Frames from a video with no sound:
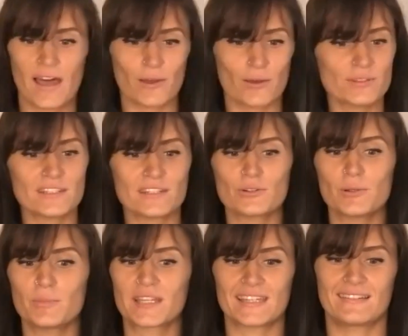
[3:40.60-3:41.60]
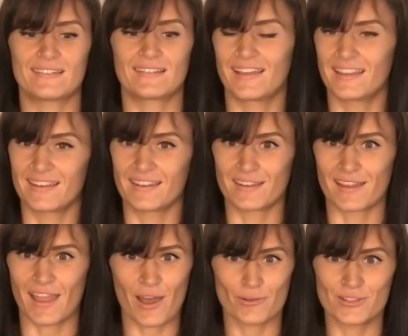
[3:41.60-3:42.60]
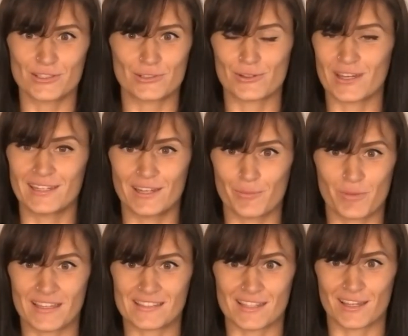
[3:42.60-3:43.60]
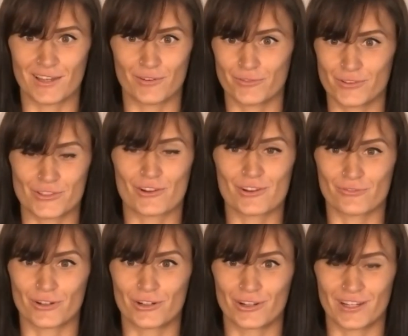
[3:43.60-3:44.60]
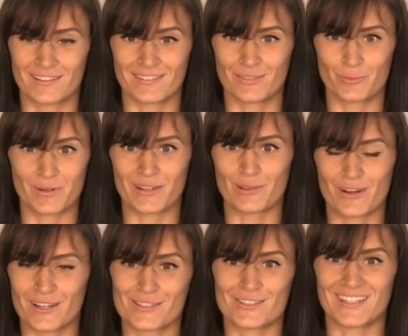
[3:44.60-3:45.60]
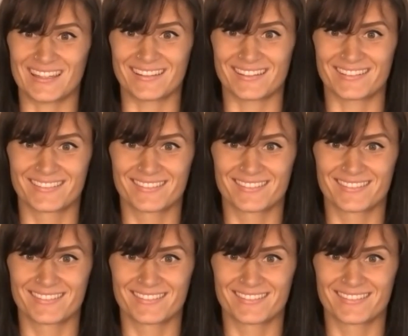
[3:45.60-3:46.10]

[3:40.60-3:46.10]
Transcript: how did it all begin, and how did you end up as a photographer and where you are today?